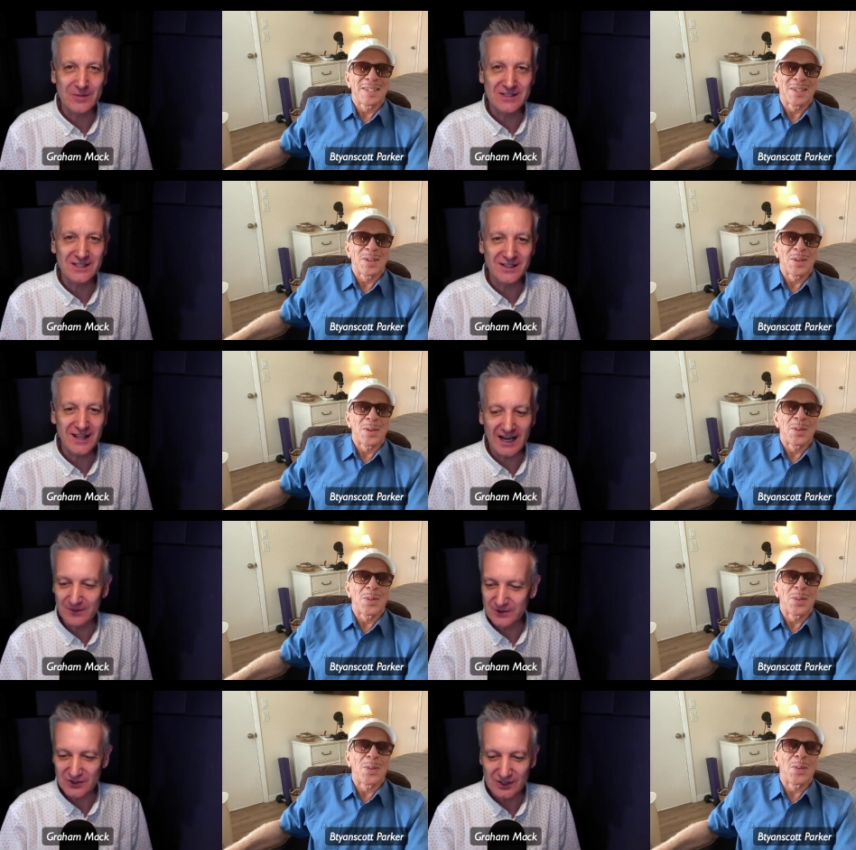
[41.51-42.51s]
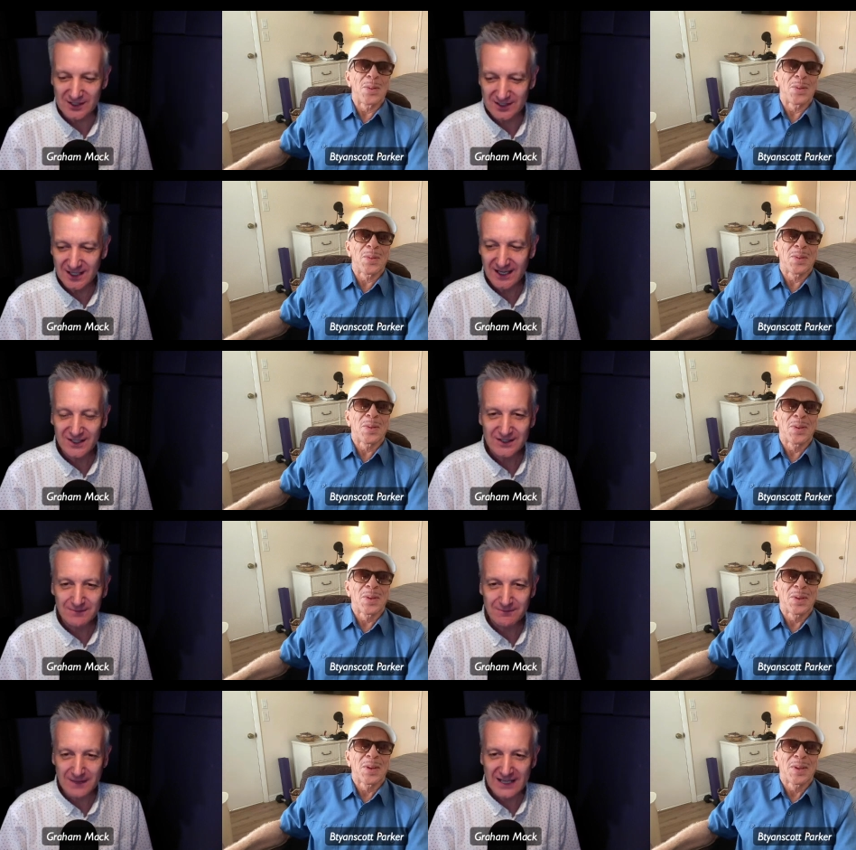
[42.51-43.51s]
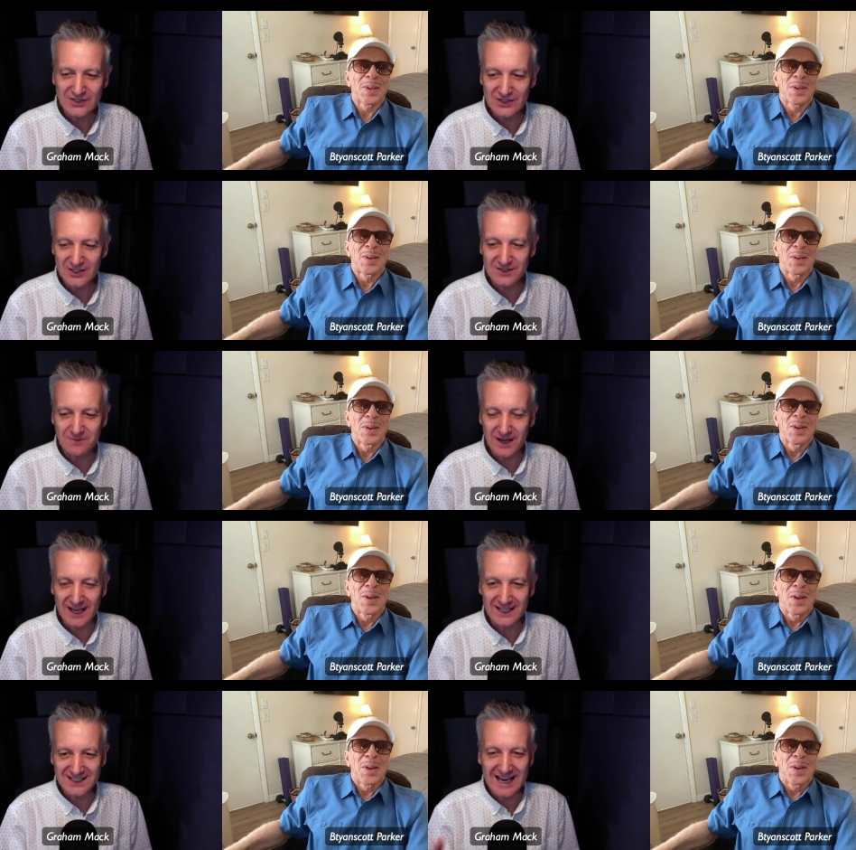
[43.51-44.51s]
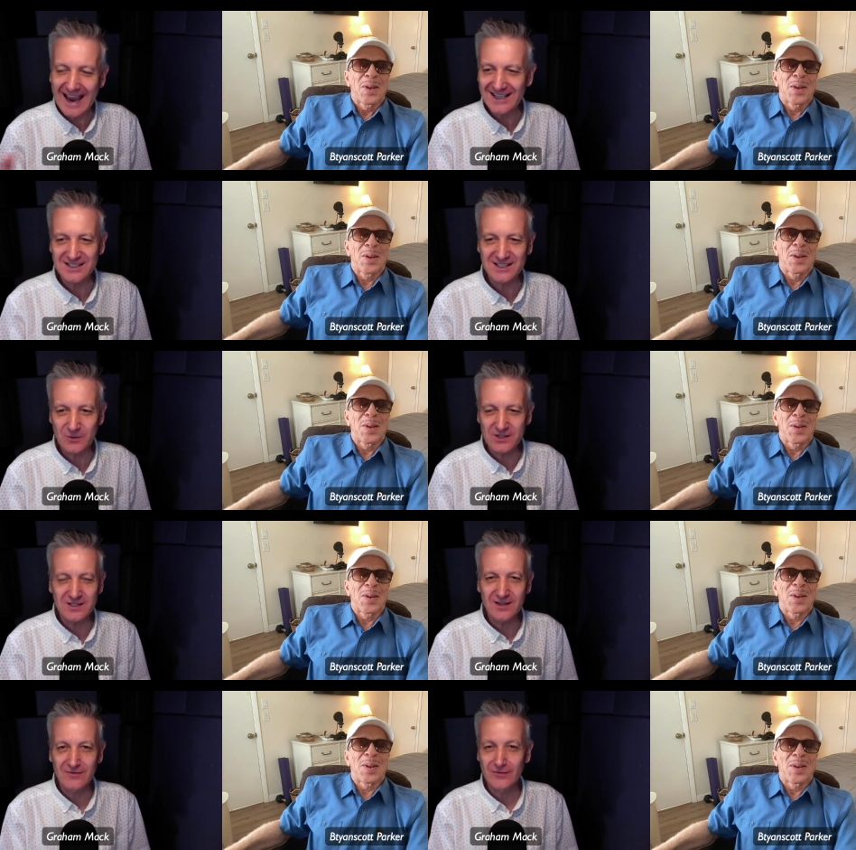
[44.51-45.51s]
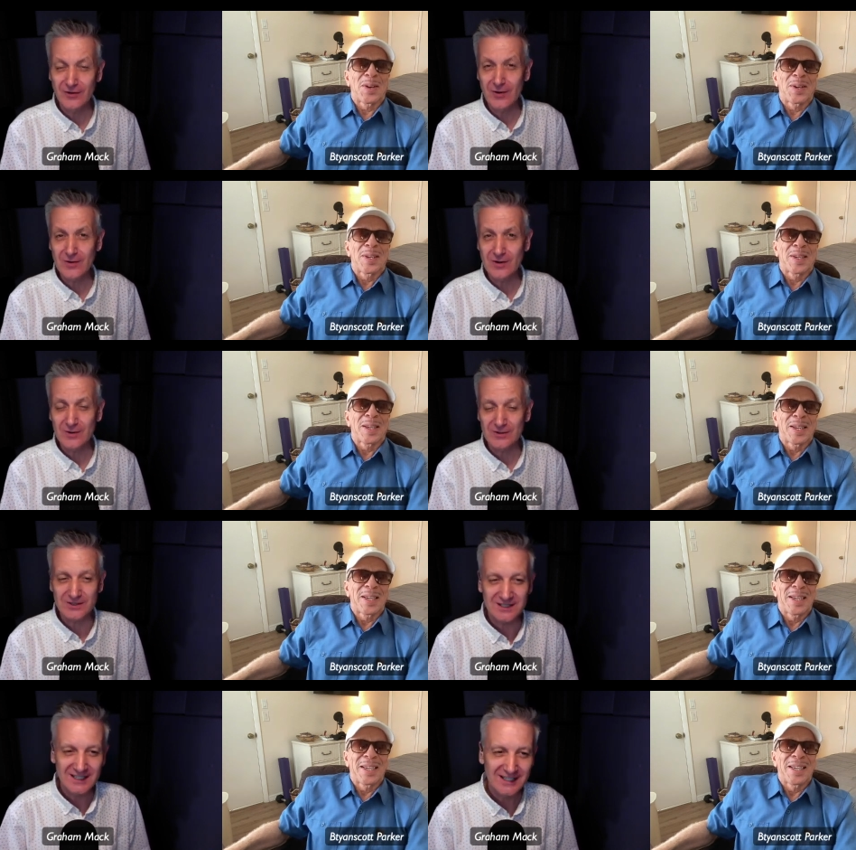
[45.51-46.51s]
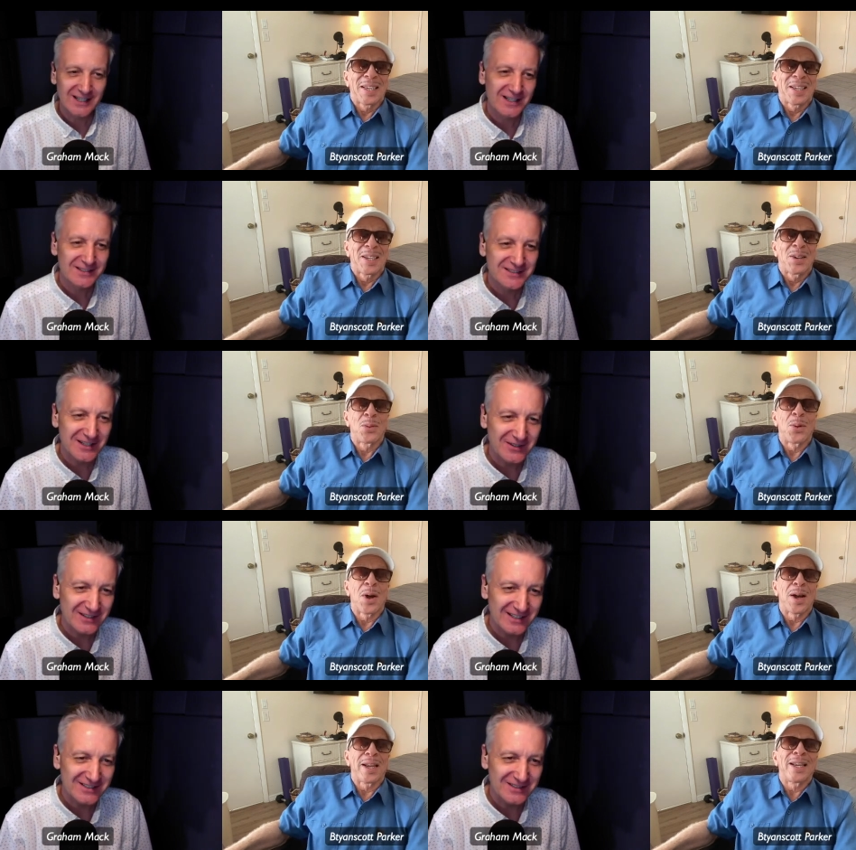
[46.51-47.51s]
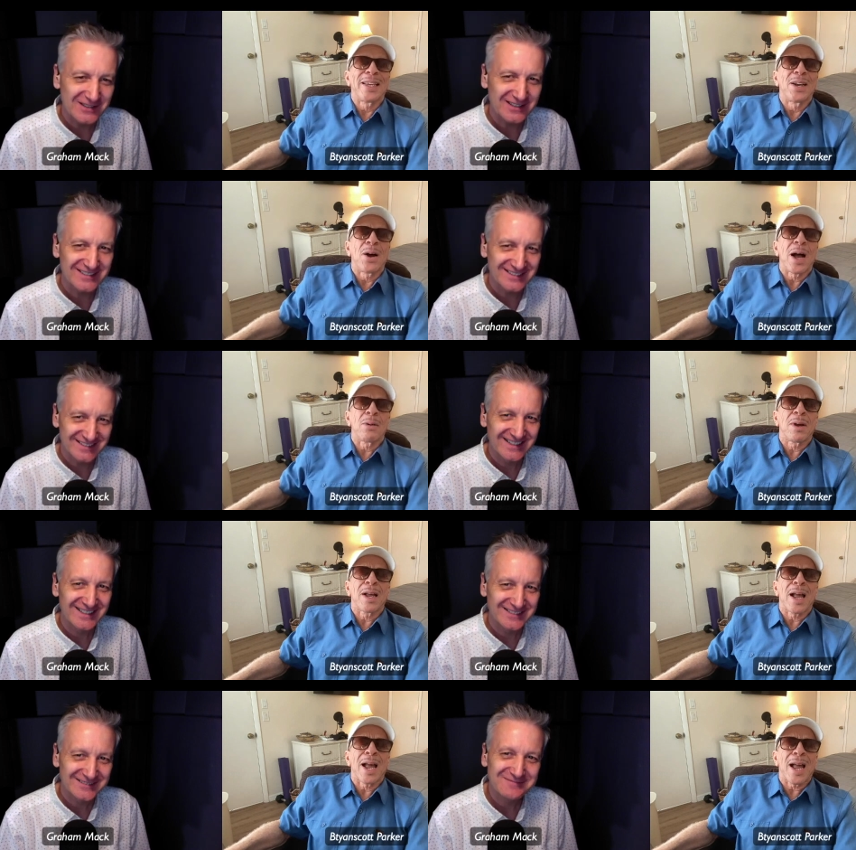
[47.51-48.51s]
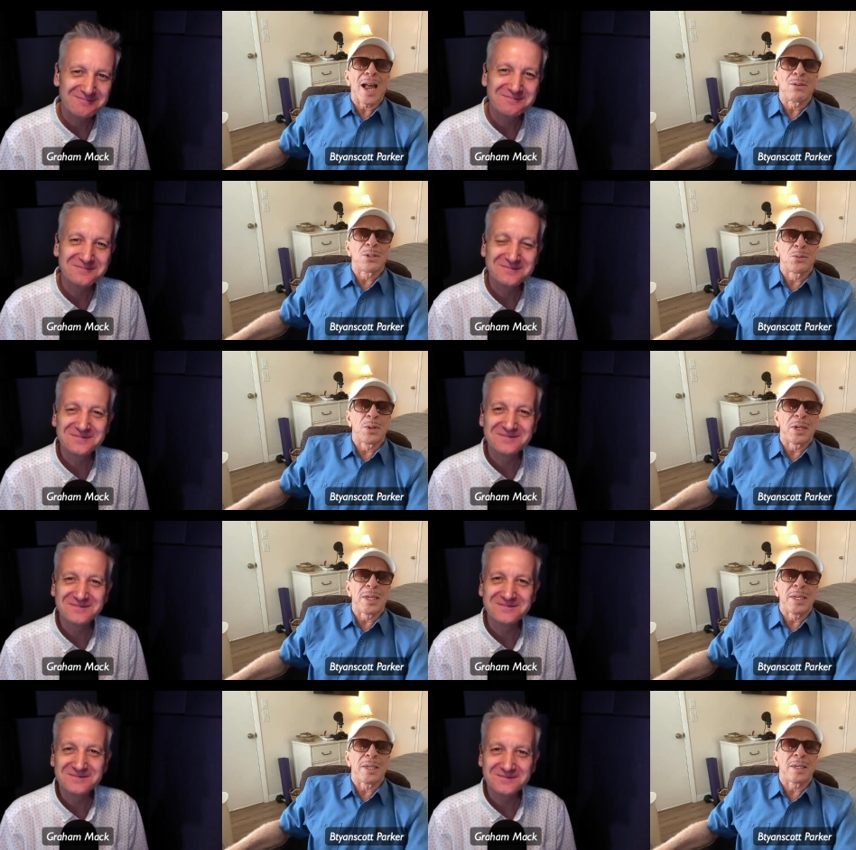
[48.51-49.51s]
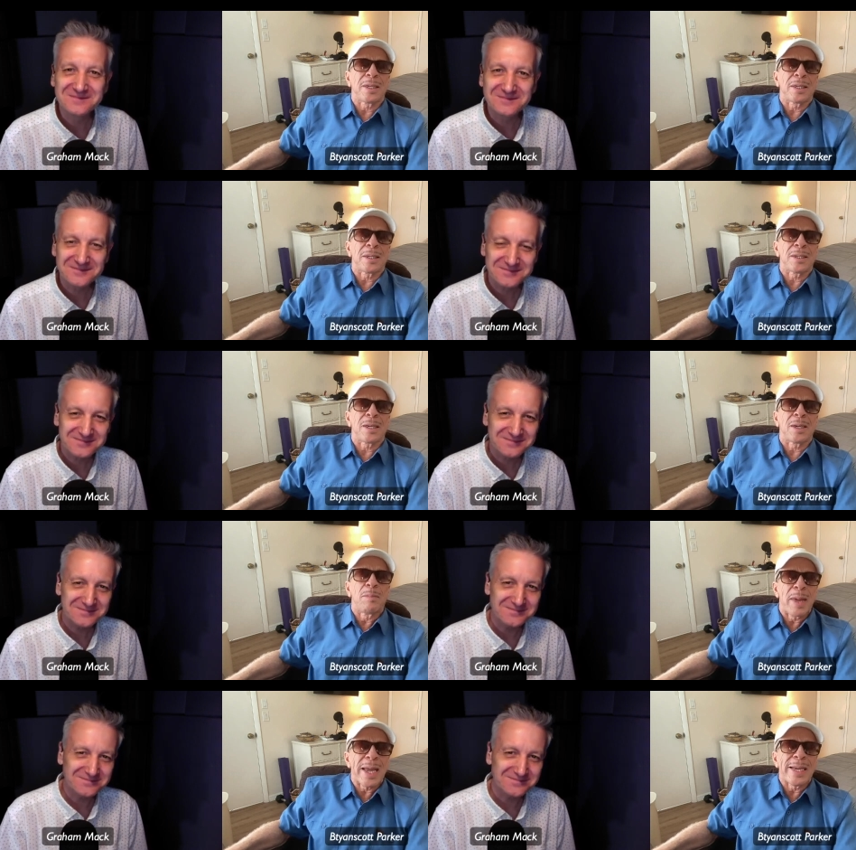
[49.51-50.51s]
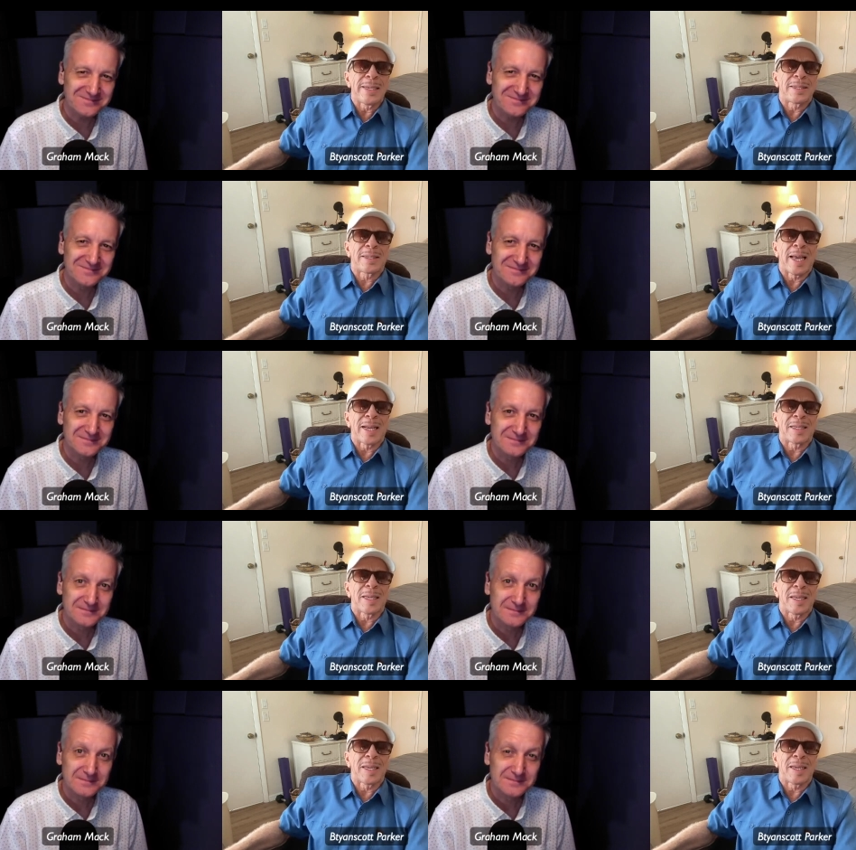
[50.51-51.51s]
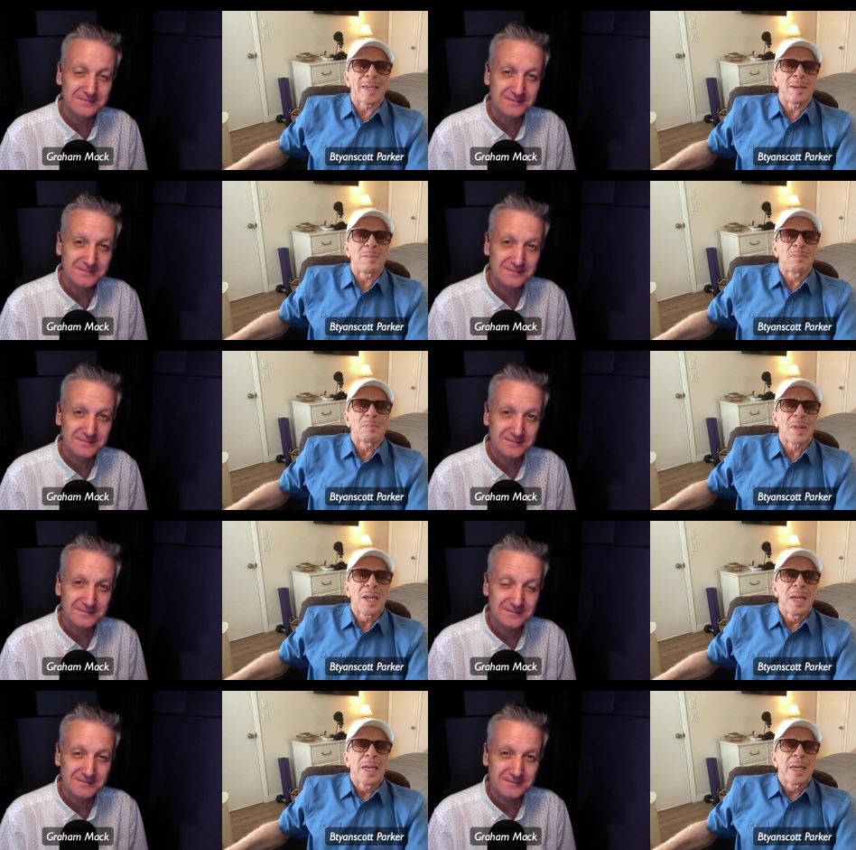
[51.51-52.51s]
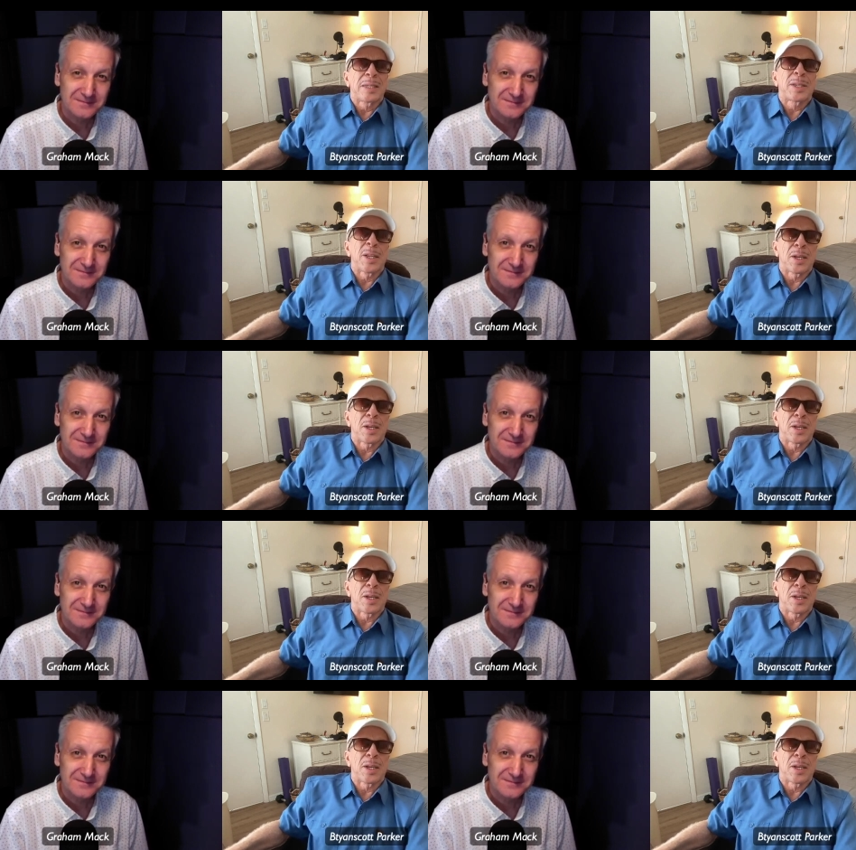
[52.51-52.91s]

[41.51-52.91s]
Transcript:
Speaker 1: Up until then, it was just messages in text. It wasn't even phone calls.
Speaker 2: Right. So it is, you know, I was really amazed at the, let's say,